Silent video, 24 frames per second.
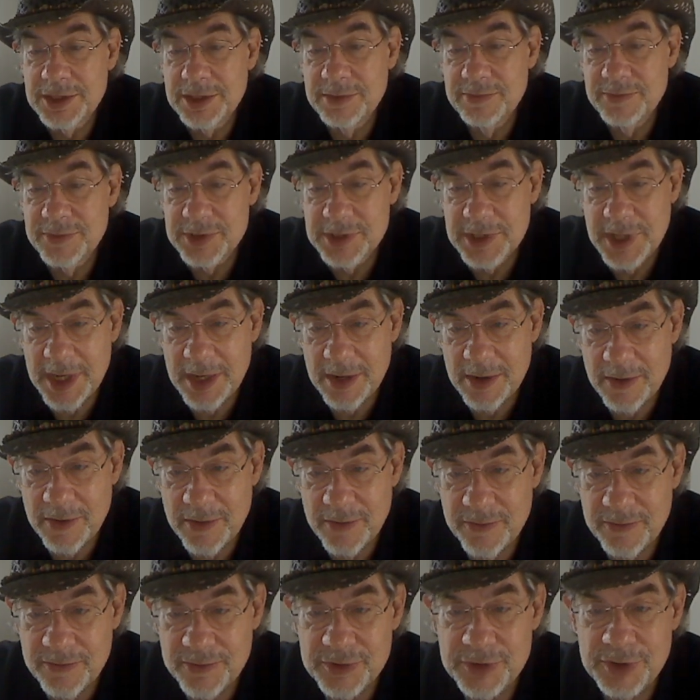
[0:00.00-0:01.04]

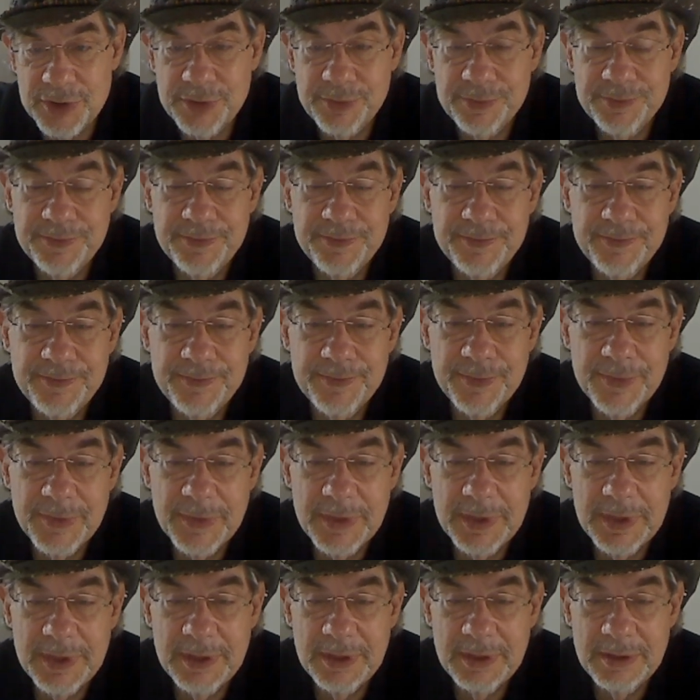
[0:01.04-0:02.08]
themselves.
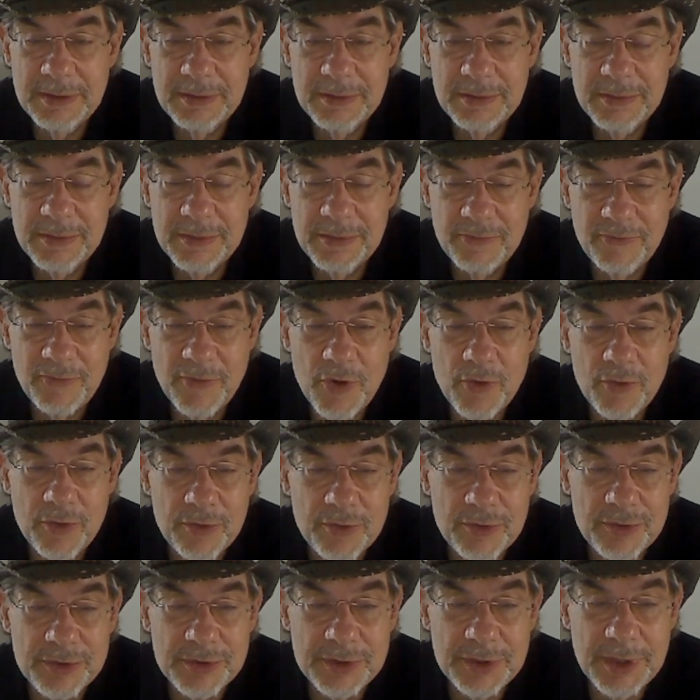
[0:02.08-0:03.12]

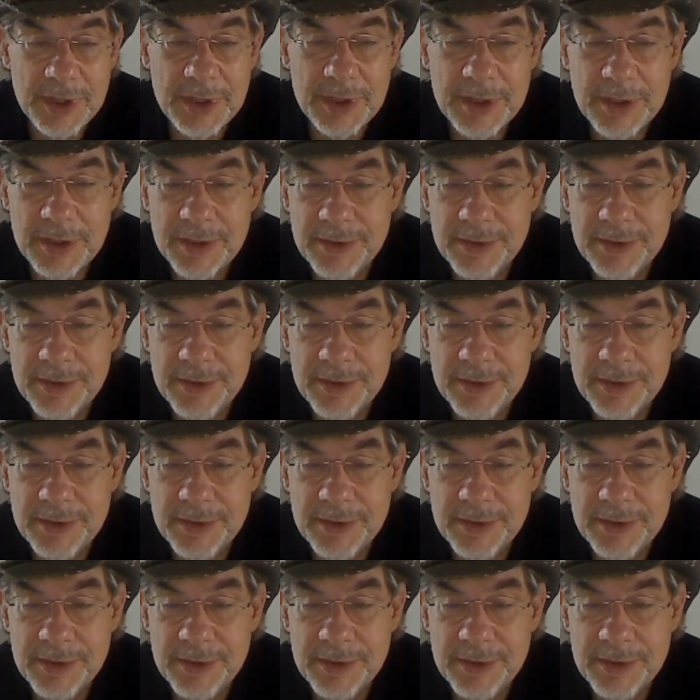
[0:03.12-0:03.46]
Voters, you know.